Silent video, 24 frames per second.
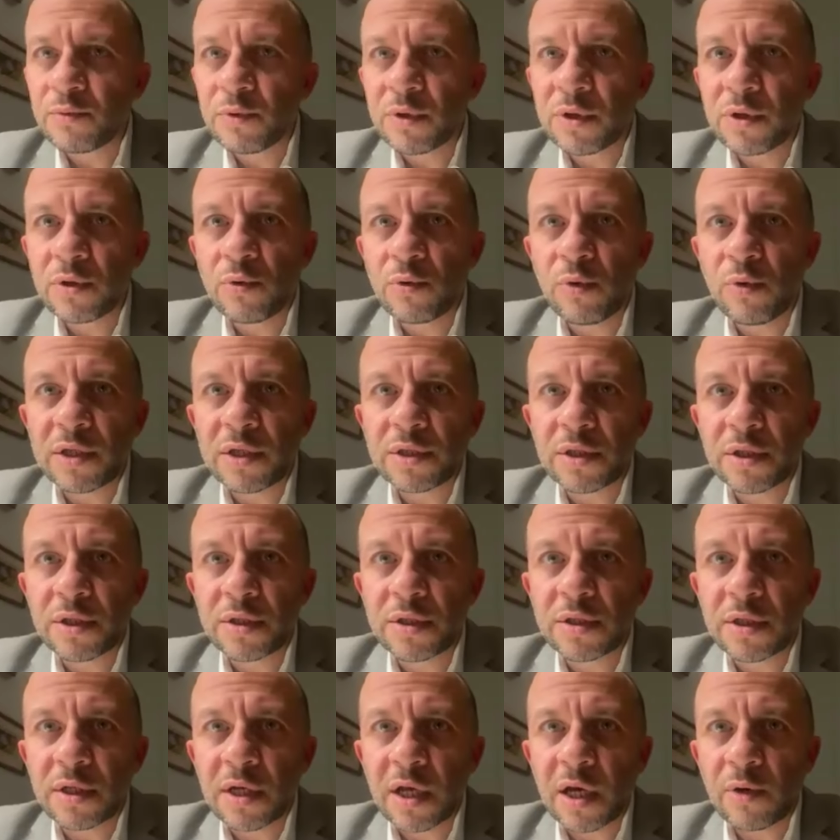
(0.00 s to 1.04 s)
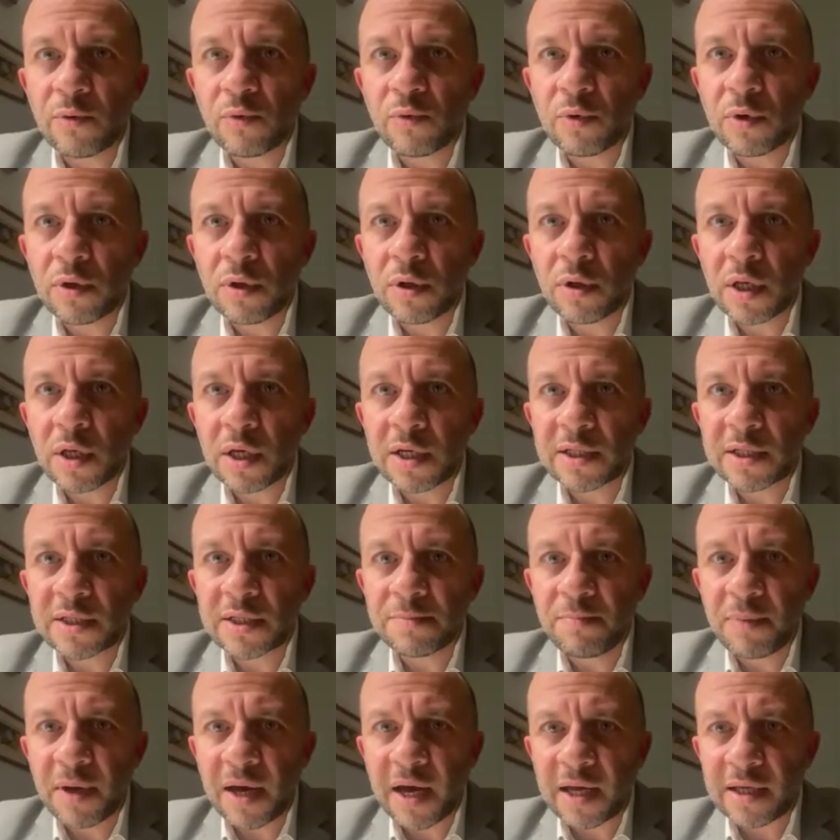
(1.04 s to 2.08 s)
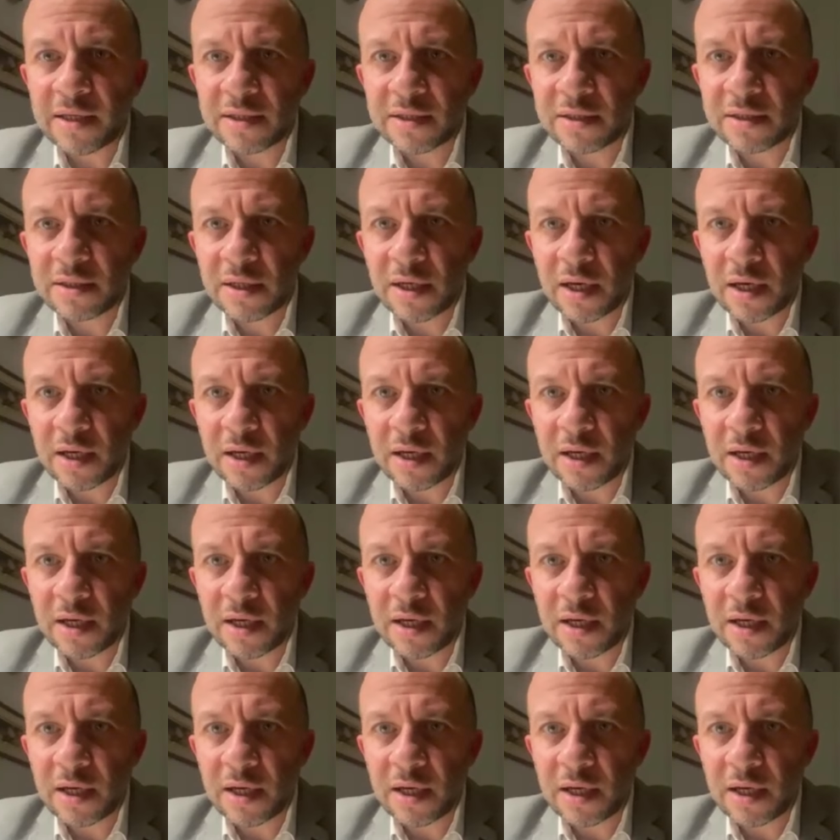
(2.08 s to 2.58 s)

with questions, and I will expand